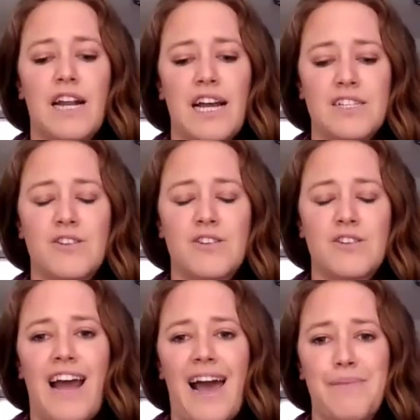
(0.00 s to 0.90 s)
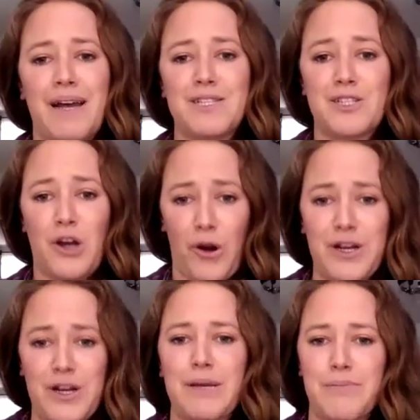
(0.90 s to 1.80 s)
that I started at my
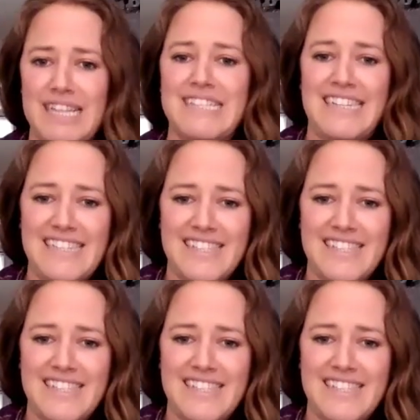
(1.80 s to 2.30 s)
starting prices.